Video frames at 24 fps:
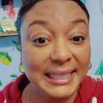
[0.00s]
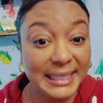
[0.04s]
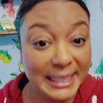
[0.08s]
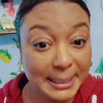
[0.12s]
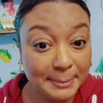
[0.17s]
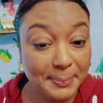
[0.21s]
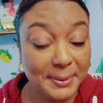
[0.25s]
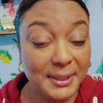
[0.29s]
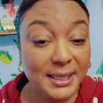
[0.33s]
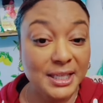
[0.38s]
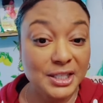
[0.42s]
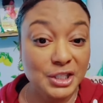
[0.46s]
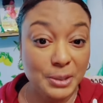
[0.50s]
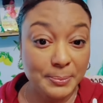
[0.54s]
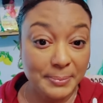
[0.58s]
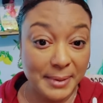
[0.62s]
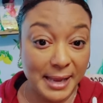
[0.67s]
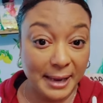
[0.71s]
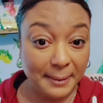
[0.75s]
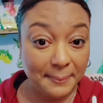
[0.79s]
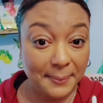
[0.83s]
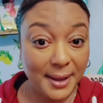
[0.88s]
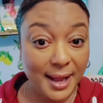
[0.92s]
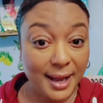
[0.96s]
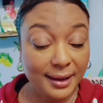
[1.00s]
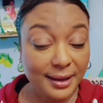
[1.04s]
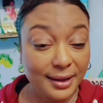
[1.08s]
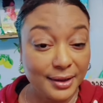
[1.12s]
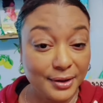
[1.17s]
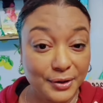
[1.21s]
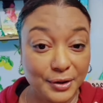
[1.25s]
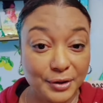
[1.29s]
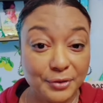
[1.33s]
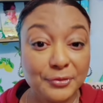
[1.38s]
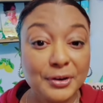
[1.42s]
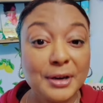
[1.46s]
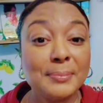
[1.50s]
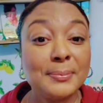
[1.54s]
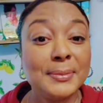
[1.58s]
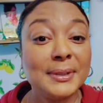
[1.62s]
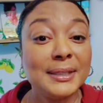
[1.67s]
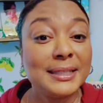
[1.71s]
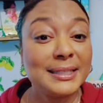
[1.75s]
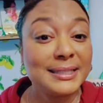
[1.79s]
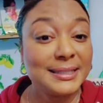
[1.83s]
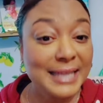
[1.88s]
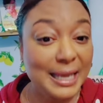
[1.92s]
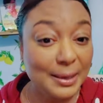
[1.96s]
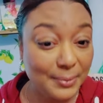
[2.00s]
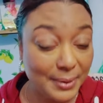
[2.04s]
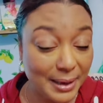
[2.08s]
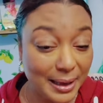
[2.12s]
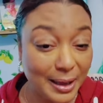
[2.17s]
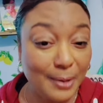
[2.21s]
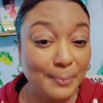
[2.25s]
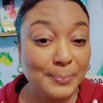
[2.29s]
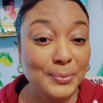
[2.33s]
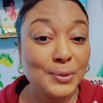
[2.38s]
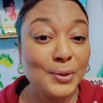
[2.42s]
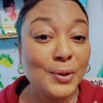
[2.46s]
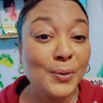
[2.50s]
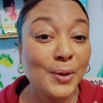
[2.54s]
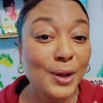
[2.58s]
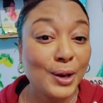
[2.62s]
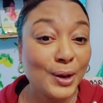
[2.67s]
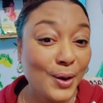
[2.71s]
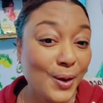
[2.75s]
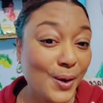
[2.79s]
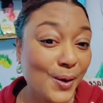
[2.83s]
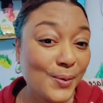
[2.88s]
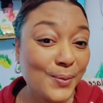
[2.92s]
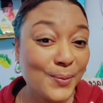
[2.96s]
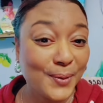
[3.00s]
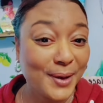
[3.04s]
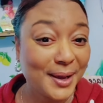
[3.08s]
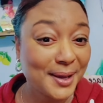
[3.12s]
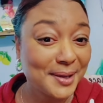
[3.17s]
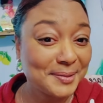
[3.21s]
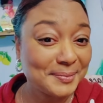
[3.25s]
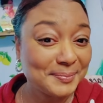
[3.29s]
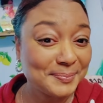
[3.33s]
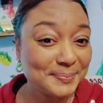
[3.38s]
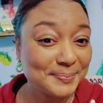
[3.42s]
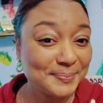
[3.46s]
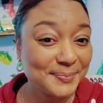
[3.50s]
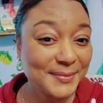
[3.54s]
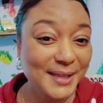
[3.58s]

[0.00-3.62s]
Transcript: keep it in your back pocket, girlfriend, because that will help you go a long way.